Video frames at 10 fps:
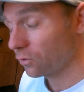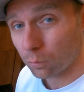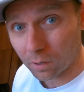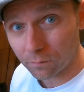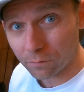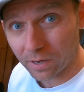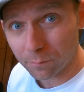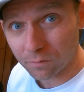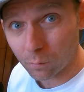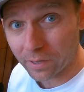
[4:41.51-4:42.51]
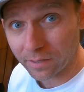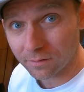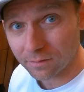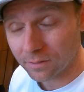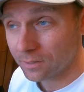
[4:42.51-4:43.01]
12 grams of
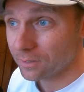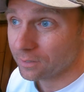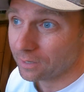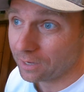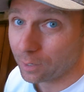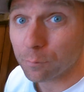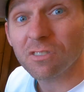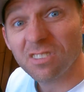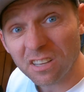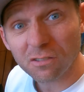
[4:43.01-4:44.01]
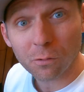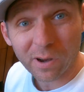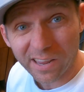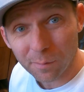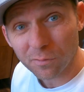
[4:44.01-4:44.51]
weight, um, six
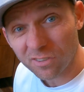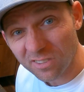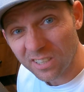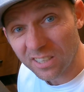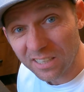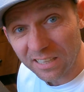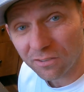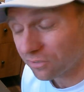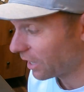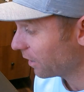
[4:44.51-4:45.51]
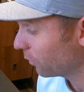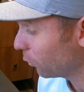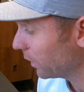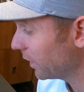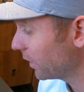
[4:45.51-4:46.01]
grams to each side of the
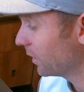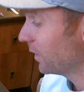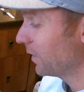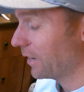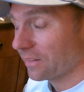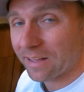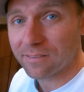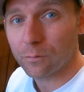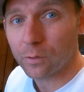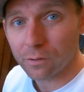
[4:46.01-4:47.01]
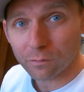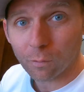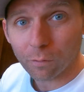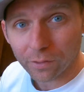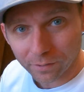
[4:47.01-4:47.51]
wing, and that's if we use a
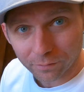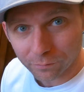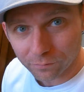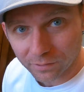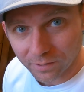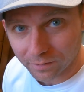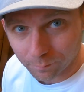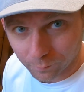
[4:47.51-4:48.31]
whole thing of glue stick.